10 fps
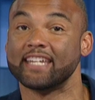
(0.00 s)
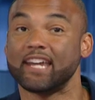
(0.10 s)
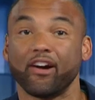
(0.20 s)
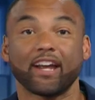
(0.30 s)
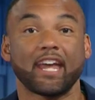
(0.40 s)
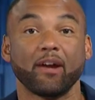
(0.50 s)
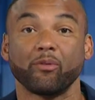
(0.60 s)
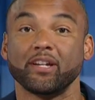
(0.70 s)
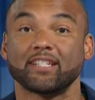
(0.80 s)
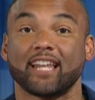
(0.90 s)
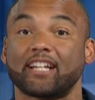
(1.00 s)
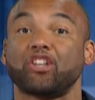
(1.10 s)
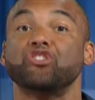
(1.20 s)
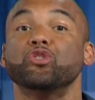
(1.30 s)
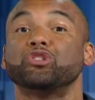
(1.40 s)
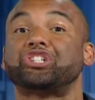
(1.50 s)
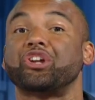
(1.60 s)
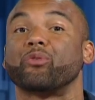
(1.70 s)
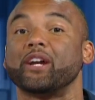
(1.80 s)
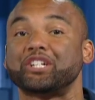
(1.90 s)
and Derrick Henry is like the new
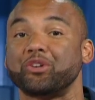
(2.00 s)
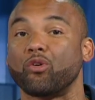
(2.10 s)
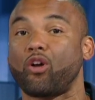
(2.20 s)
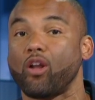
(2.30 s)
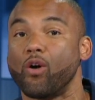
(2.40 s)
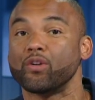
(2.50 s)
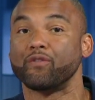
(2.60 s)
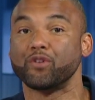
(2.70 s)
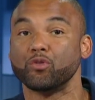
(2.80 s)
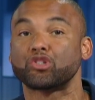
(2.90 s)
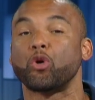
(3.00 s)
generational clone of you.